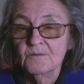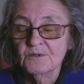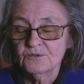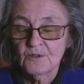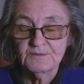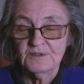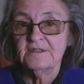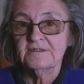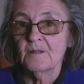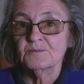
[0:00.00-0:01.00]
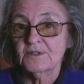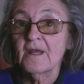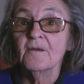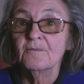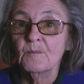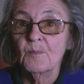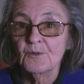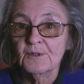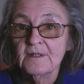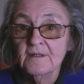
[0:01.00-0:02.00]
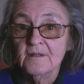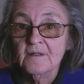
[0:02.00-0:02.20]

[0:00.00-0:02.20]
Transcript: which obviously has upset everybody.